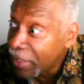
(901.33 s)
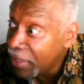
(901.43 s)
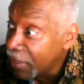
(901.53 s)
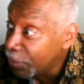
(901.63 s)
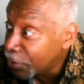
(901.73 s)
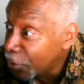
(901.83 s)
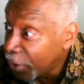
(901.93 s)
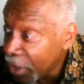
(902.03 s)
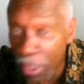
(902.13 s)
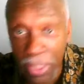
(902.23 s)
to see what's
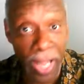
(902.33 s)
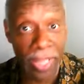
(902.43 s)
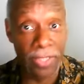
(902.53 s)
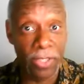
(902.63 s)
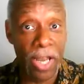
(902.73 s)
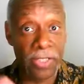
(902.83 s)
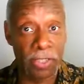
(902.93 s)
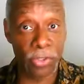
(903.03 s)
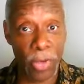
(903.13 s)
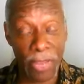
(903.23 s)
going on, and they're
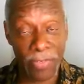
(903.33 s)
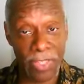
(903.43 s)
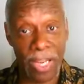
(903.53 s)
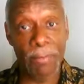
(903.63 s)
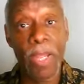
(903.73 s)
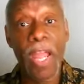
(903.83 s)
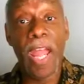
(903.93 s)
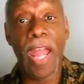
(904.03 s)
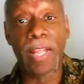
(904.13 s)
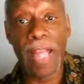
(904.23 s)
causing a traffic jam.
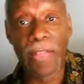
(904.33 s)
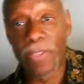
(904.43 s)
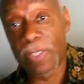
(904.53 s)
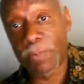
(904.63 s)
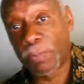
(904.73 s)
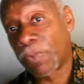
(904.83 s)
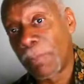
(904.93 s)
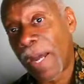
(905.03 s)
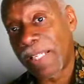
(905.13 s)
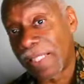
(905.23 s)
And now this
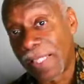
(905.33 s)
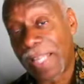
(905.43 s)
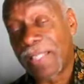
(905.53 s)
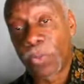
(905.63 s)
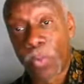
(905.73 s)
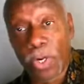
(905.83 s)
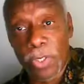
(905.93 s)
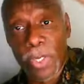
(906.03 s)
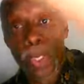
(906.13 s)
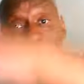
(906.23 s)
somebody's late to
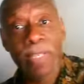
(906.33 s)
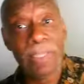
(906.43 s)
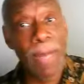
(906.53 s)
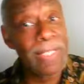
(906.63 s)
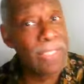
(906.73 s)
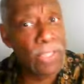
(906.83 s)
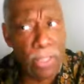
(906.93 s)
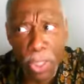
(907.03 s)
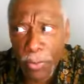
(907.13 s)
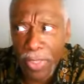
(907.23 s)
work because everybody's just
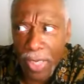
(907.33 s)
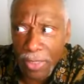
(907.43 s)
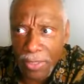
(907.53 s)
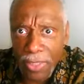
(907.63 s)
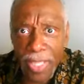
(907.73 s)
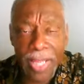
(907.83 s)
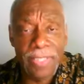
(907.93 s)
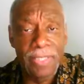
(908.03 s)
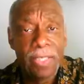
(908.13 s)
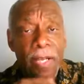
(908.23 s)
slowing down to see the
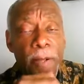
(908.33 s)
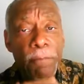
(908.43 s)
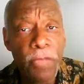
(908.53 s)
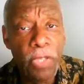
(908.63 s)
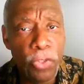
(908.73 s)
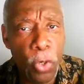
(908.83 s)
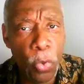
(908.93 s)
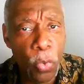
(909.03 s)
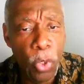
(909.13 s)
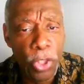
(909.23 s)
accident.
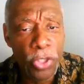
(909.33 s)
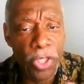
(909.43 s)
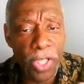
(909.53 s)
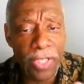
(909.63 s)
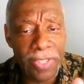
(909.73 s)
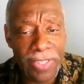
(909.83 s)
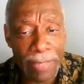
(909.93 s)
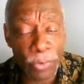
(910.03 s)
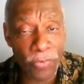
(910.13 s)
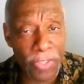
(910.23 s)
So it's the
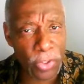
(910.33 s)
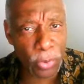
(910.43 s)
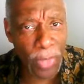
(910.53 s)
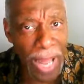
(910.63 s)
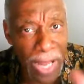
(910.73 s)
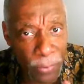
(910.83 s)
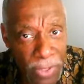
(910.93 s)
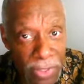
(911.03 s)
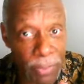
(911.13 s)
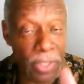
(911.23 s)
same. So this crowd was
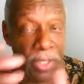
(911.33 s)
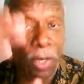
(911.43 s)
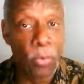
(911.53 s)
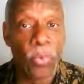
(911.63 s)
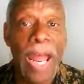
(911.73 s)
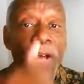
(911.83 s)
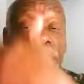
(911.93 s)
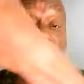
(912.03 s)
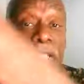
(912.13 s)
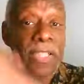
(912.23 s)
going to be
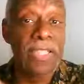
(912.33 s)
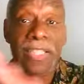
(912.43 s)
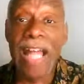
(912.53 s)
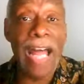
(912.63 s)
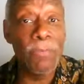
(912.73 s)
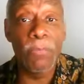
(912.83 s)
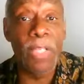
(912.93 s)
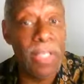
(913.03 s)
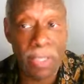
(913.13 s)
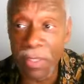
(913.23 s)
around Jesus, not
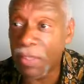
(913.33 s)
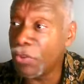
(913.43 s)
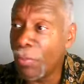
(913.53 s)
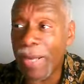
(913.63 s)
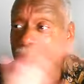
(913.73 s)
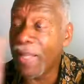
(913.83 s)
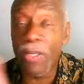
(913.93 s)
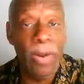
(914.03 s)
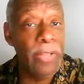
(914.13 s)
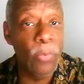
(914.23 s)
because there's nobody in that
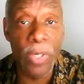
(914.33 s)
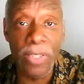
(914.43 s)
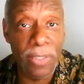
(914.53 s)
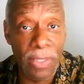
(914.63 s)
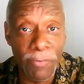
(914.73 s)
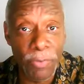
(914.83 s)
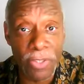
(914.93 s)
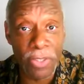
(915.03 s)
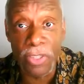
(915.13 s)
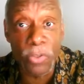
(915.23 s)
crowd that wanted anything from
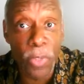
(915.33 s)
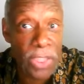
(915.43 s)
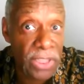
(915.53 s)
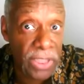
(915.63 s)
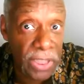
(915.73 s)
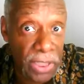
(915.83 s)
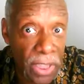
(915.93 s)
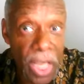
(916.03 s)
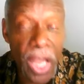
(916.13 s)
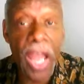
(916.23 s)
Jesus. You just want to see.
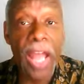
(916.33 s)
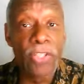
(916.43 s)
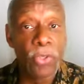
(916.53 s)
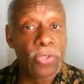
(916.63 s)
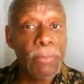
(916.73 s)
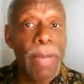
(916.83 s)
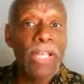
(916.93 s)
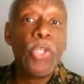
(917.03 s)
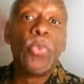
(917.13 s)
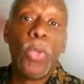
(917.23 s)
And so
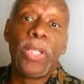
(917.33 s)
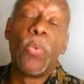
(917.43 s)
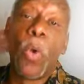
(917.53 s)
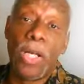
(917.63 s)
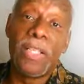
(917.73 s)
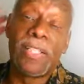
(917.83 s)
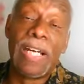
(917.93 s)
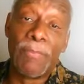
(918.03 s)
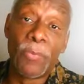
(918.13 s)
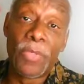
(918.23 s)
somebody who really wanted
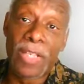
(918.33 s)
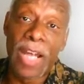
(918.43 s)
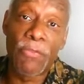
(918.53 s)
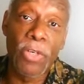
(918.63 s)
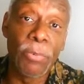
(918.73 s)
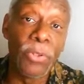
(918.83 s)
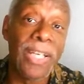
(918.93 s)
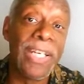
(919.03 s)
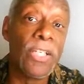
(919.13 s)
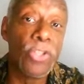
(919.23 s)
something was going to have trouble
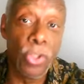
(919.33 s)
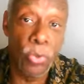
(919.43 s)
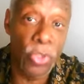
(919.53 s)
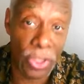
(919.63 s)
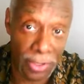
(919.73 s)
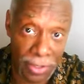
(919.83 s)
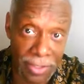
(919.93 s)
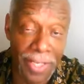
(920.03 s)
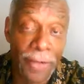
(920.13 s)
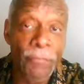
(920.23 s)
getting to
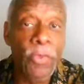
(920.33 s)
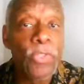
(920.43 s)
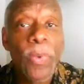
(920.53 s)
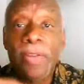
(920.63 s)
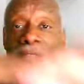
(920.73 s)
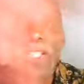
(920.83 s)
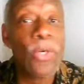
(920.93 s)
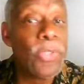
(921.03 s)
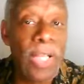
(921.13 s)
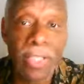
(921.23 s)
Jesus. This is why he's saying,
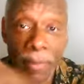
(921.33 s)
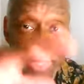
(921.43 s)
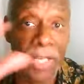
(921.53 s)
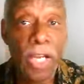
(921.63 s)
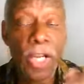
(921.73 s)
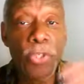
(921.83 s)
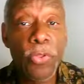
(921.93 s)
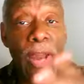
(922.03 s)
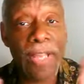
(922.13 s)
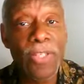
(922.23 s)
don't tell anybody. So
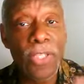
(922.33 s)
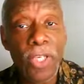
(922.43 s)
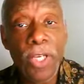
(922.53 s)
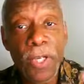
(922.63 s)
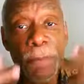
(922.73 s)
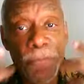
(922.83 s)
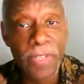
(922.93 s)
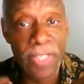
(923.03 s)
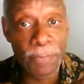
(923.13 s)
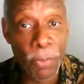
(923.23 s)
they're actually,
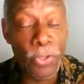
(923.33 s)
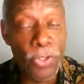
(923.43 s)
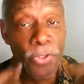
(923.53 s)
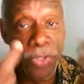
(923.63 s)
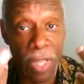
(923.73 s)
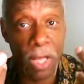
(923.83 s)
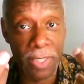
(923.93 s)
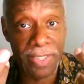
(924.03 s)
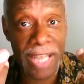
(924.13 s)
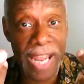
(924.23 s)
this person who's all
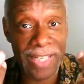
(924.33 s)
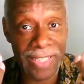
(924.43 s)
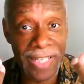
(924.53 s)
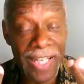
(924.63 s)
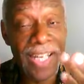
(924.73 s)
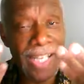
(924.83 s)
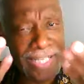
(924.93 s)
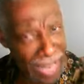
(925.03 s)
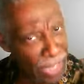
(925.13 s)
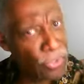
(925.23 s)
excited
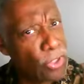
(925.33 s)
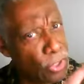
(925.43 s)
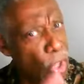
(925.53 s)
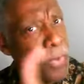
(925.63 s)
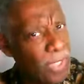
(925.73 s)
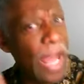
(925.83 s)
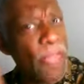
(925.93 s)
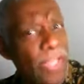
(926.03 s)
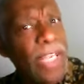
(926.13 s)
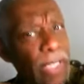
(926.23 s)
is actually slowing
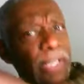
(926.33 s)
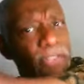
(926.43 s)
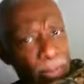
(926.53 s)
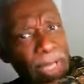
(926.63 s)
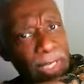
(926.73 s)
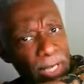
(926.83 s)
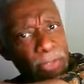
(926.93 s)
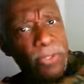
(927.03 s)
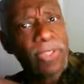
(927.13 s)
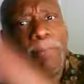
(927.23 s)
down the healing of somebody
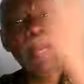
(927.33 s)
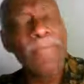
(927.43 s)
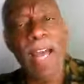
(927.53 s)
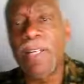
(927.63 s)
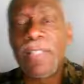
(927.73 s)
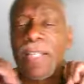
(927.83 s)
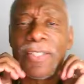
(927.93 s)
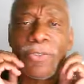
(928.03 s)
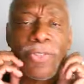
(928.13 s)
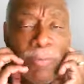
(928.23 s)
else. So sometimes God will tell us
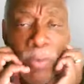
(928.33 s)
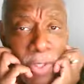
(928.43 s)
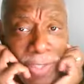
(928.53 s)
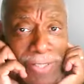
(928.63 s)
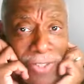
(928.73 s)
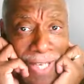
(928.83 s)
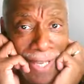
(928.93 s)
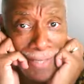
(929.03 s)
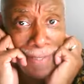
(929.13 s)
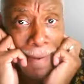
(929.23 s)
to do something we don't
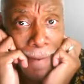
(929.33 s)
understand.